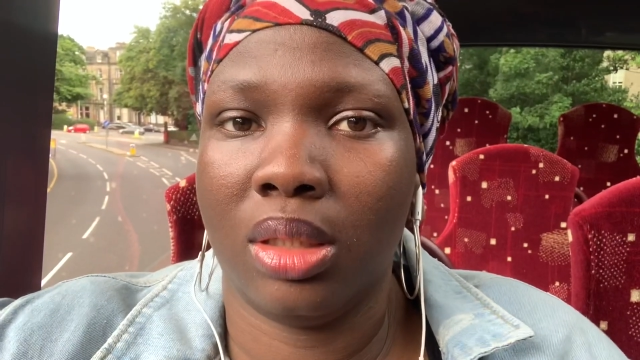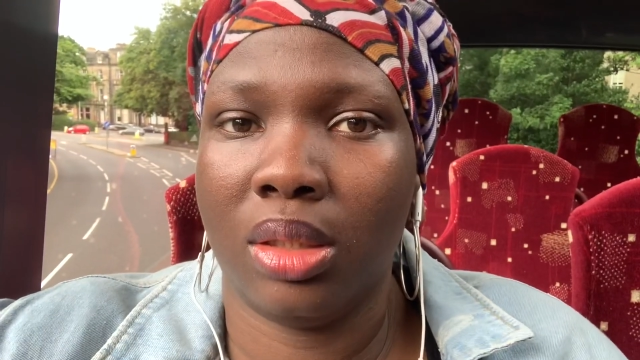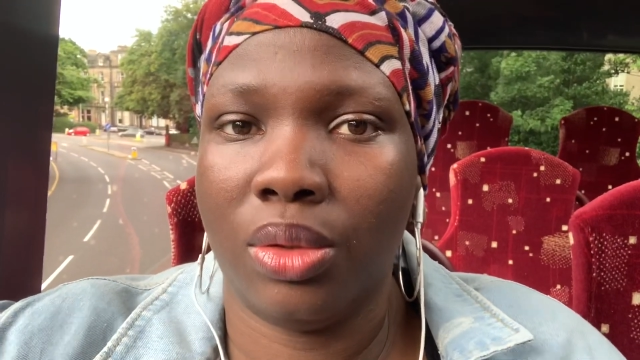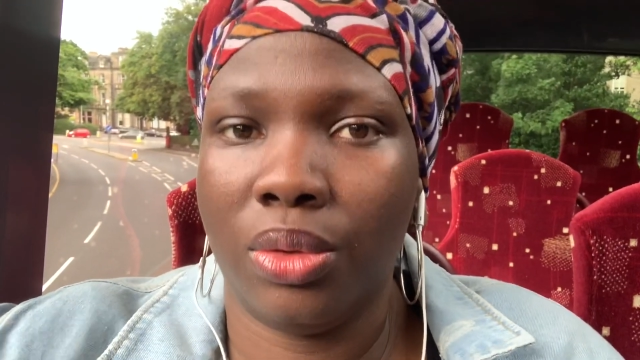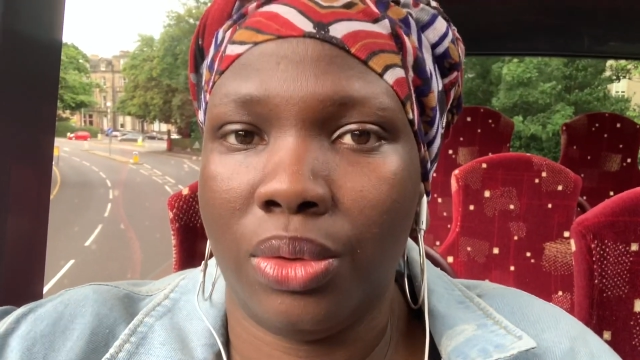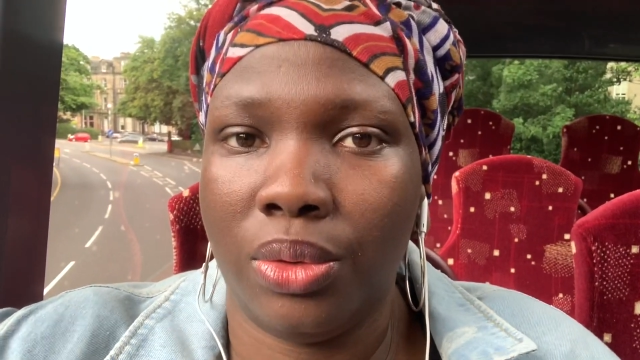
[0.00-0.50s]

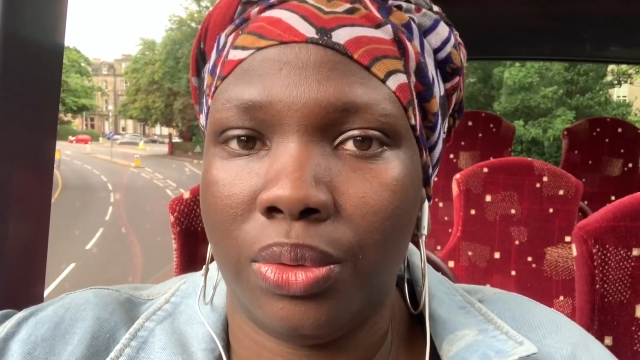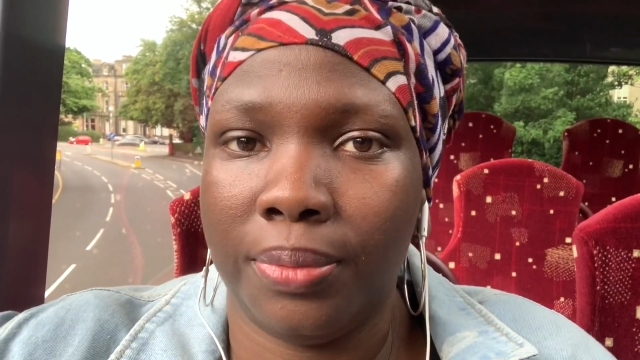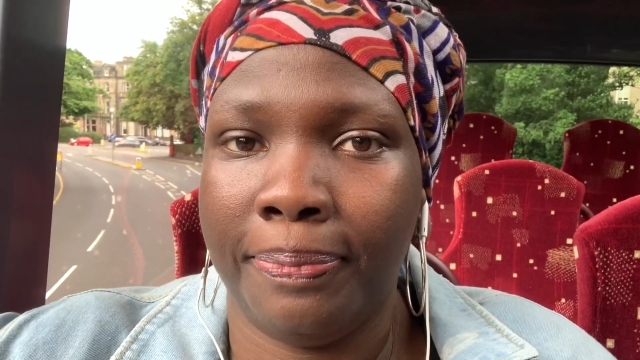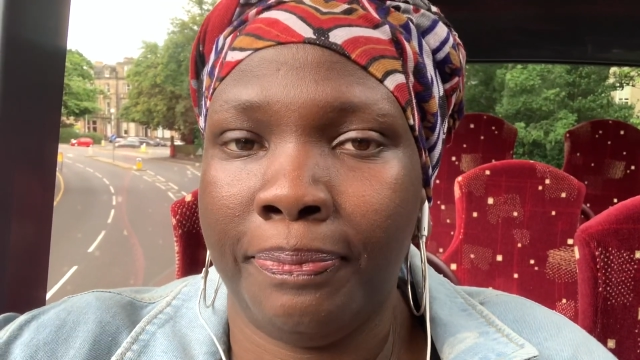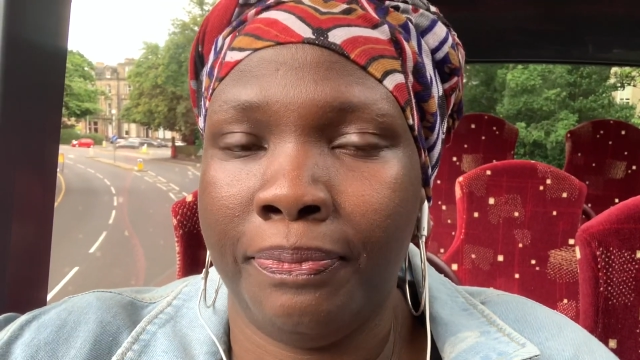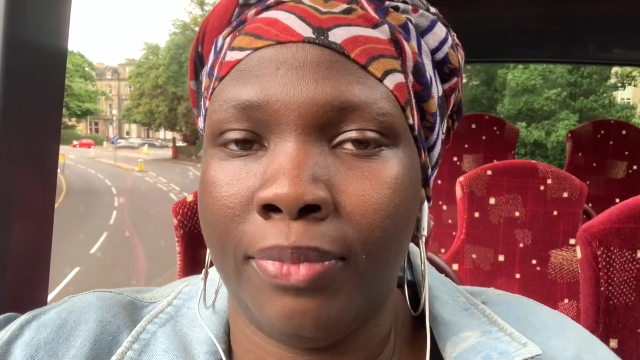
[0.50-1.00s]
So
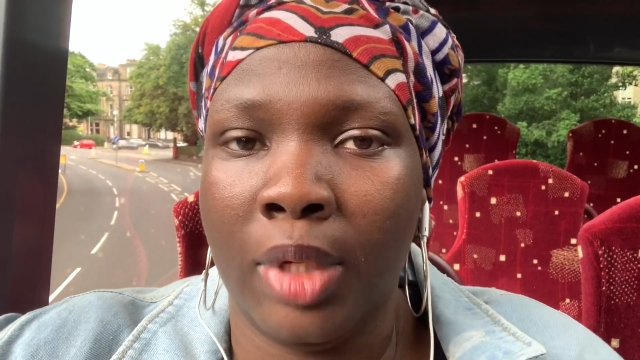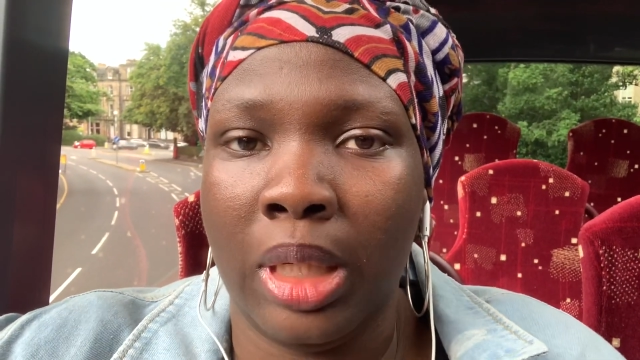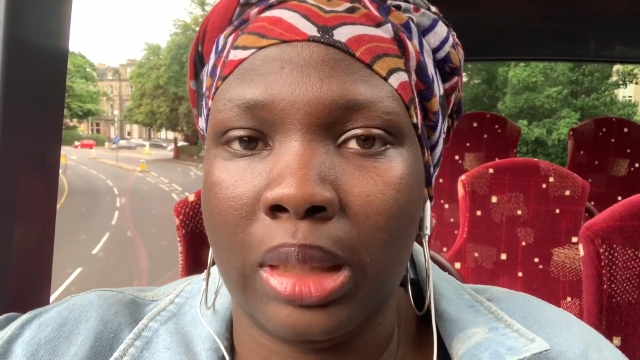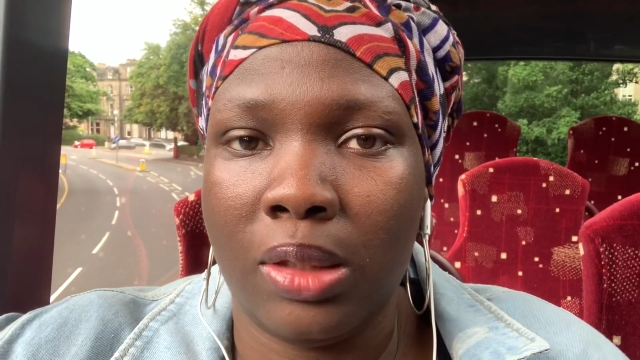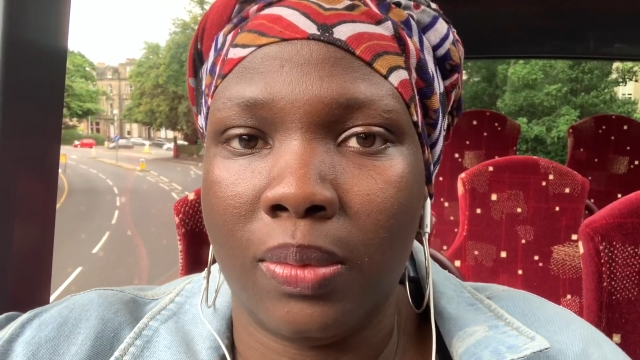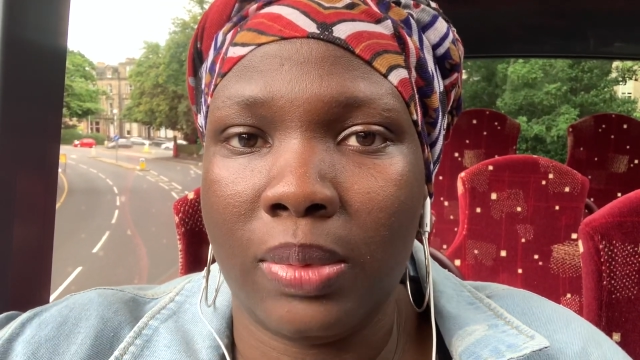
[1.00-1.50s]

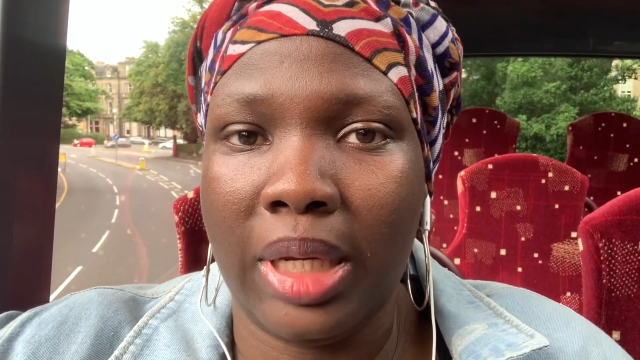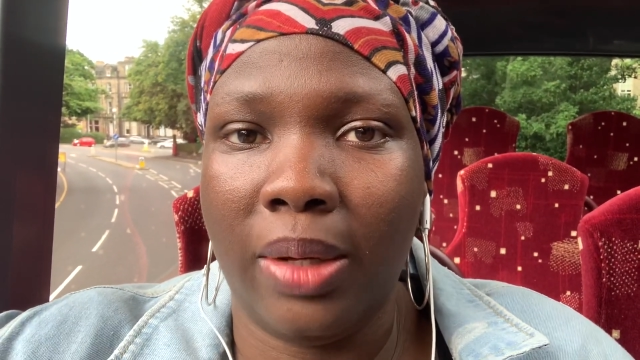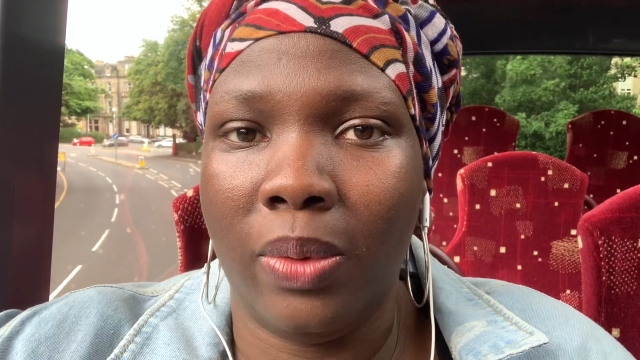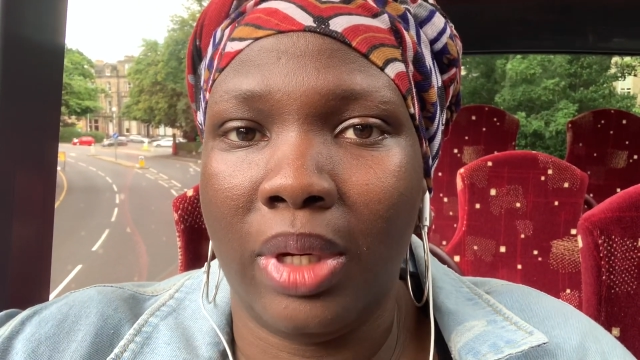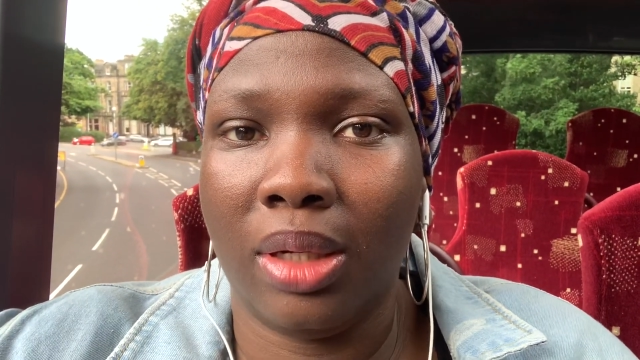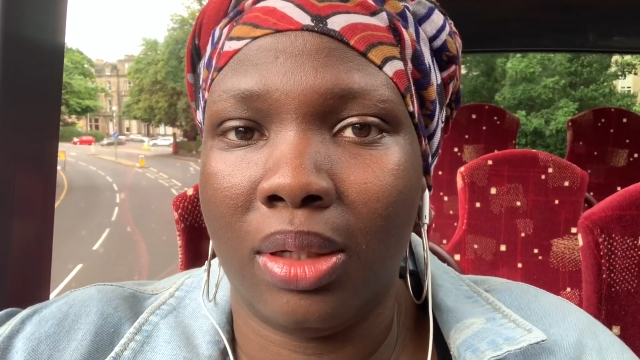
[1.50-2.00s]
sometimes
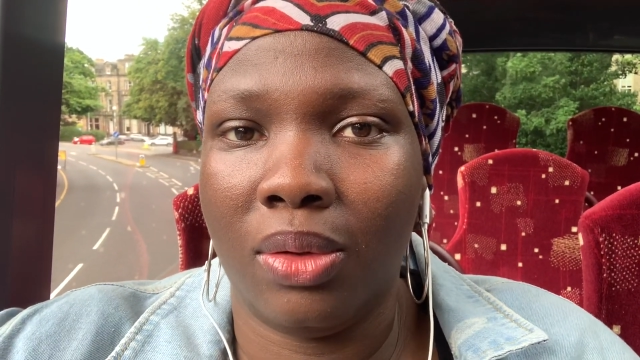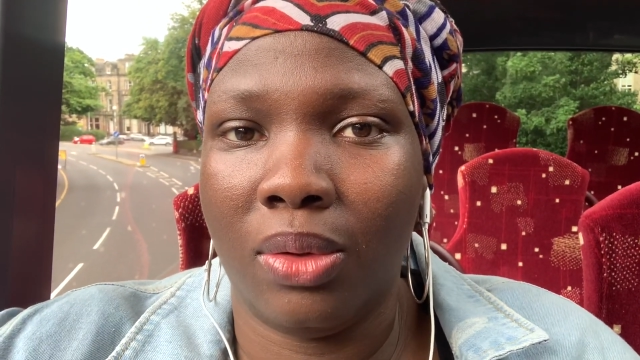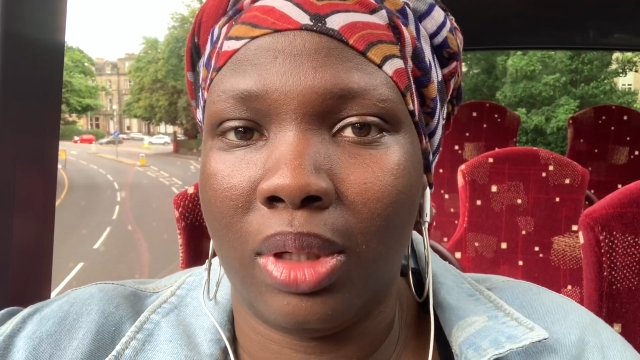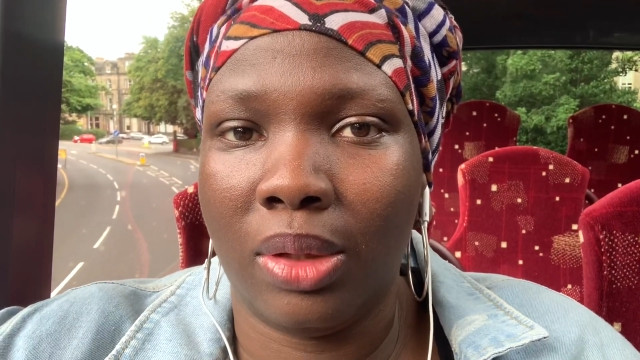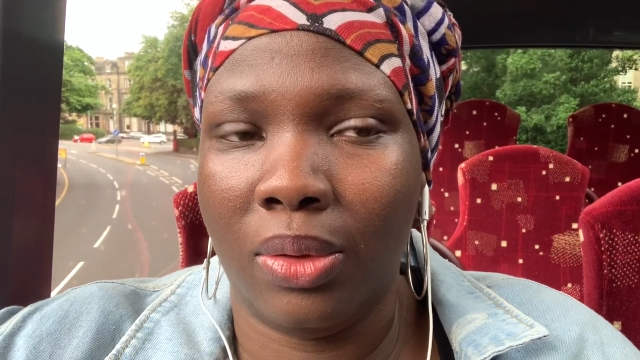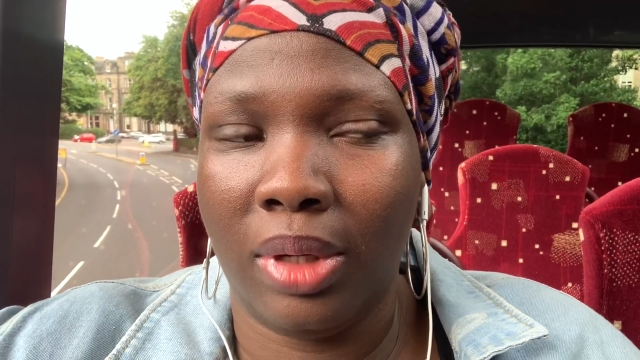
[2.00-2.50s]
when other
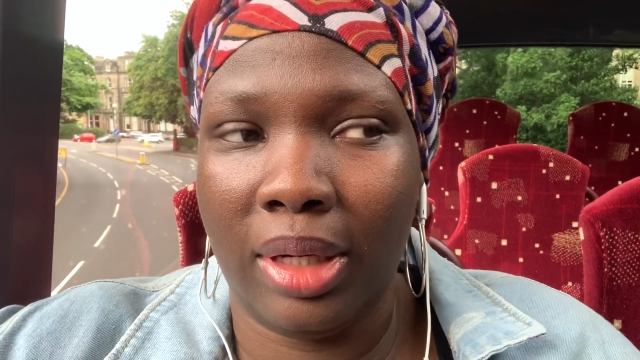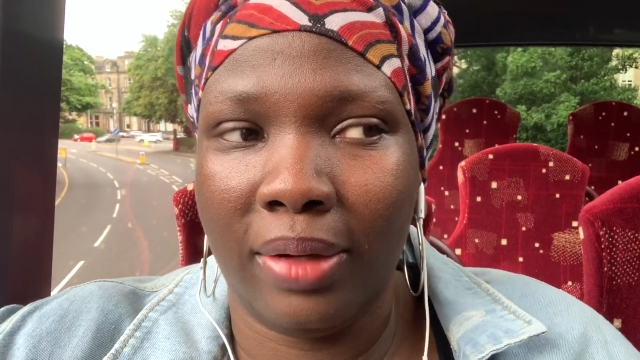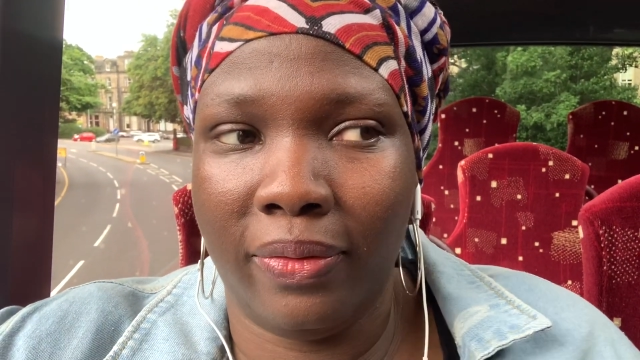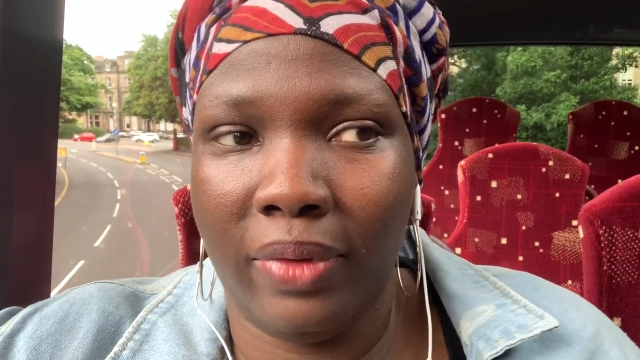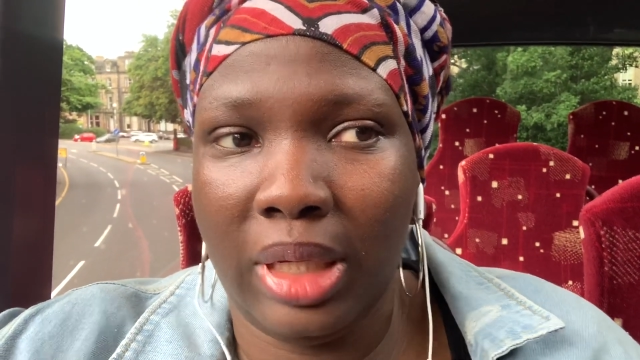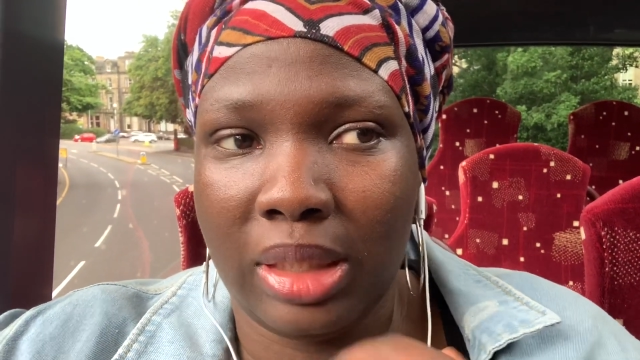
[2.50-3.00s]
current
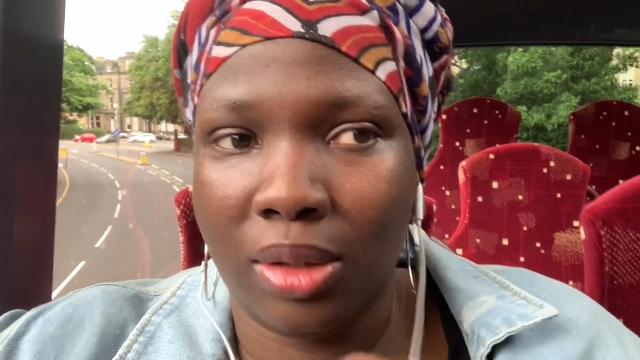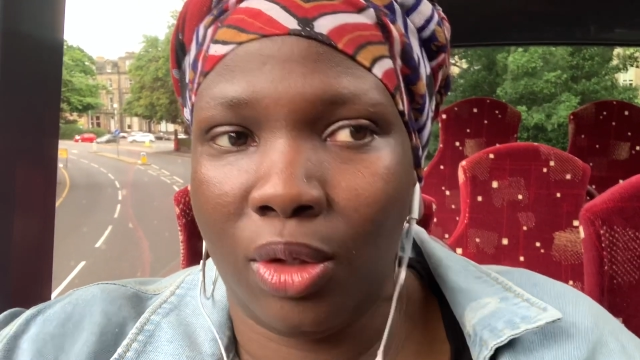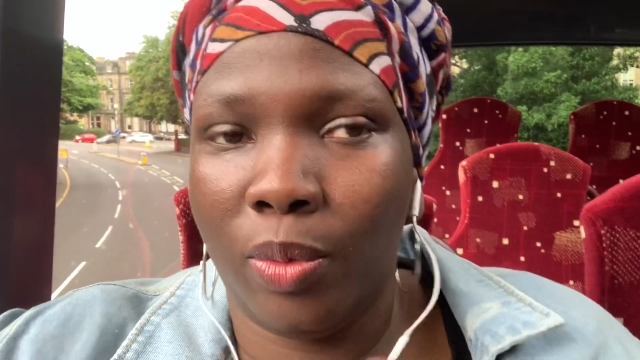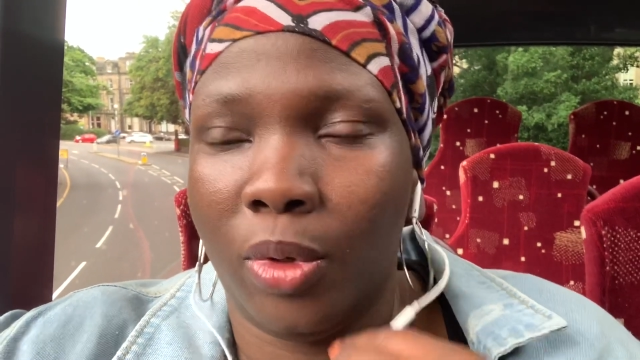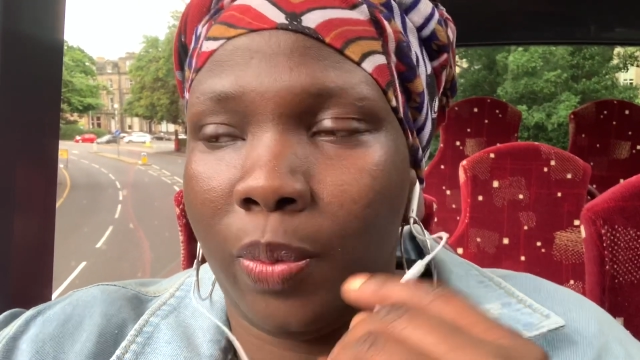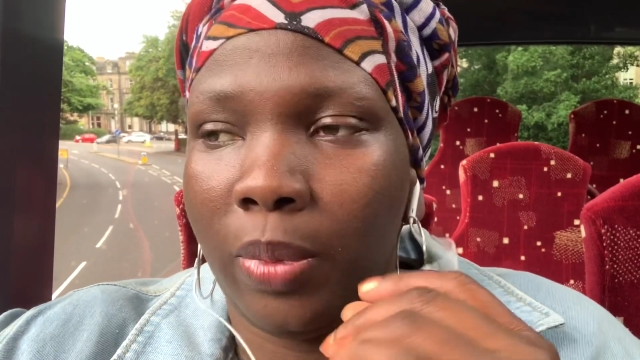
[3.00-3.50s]
affairs come
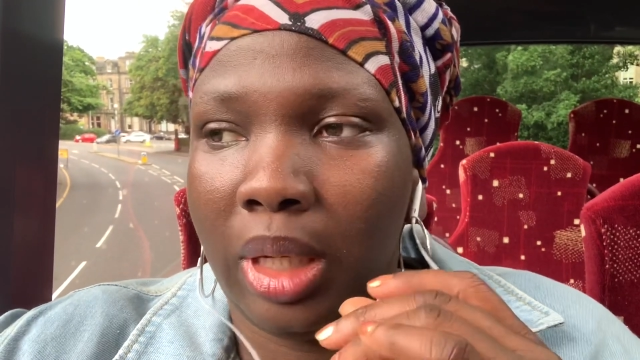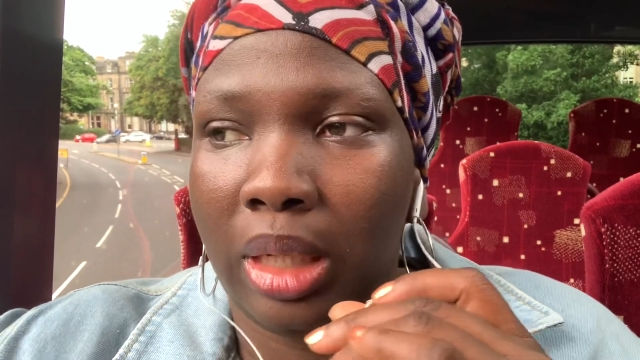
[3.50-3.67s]
up and